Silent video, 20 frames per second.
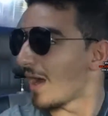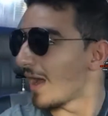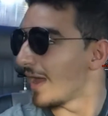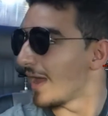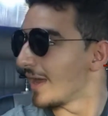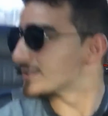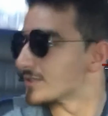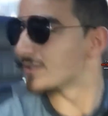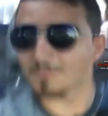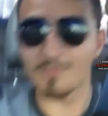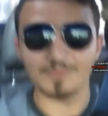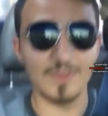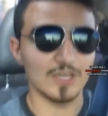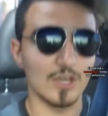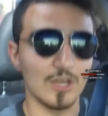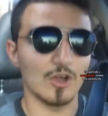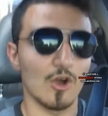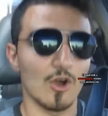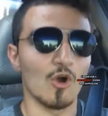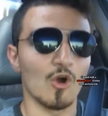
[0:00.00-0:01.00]
buying
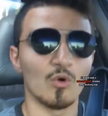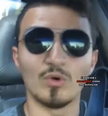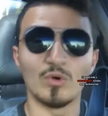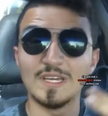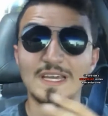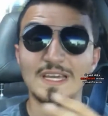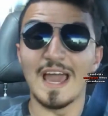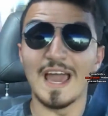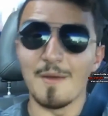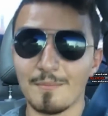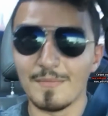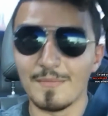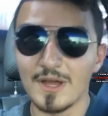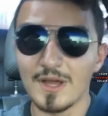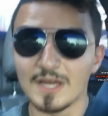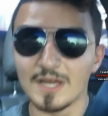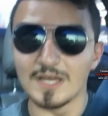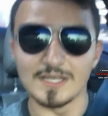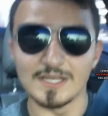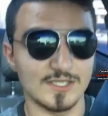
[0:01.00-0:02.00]
something OEM.
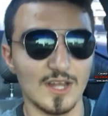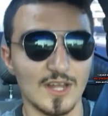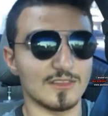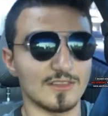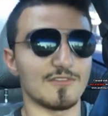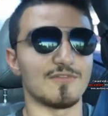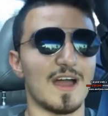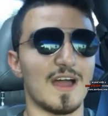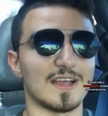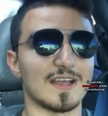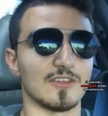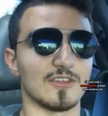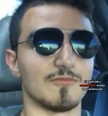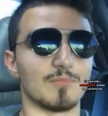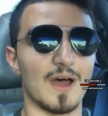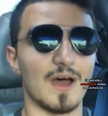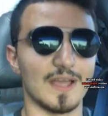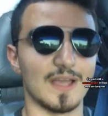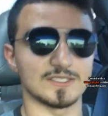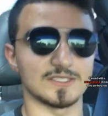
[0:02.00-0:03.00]
It's not the fact of buying